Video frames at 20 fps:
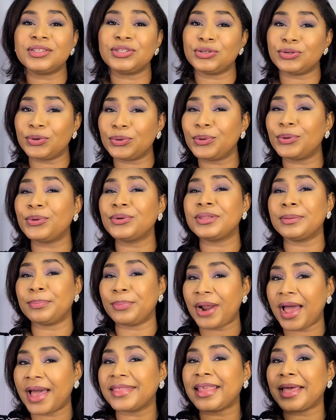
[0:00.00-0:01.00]
You know, the
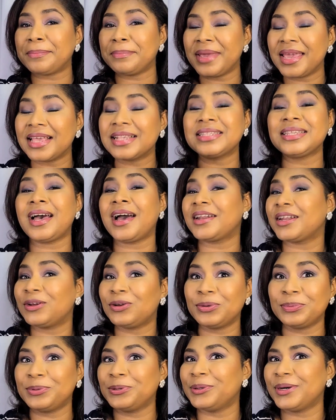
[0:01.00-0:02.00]
brand that makes Hada
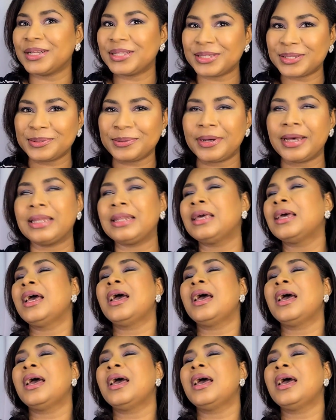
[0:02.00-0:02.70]
Lobo and so on.